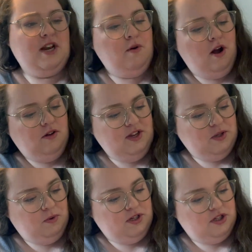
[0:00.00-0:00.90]
Now, are these
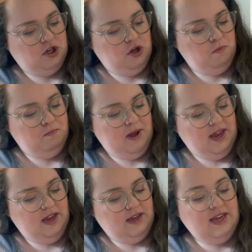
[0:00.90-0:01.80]
ones that you
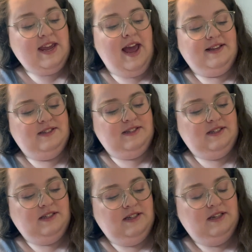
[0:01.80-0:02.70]
bake? Yes.